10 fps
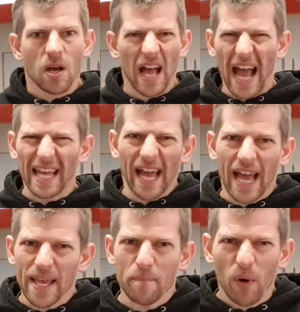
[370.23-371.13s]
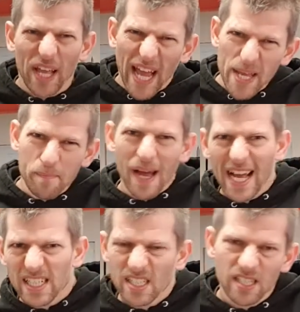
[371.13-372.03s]
8 by 8
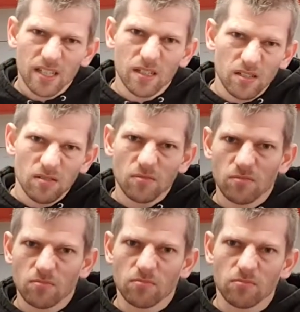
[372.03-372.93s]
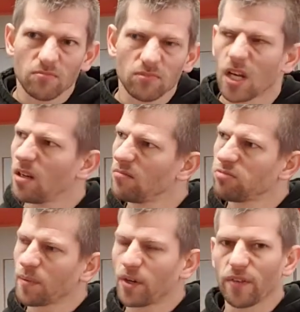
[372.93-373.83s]
mats. No,
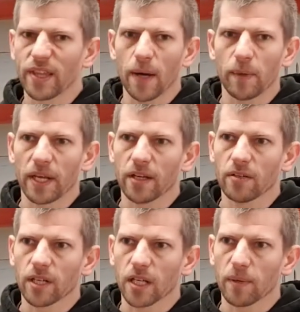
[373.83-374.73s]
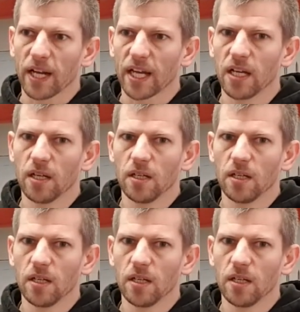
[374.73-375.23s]
probably not even that big, thinking about it.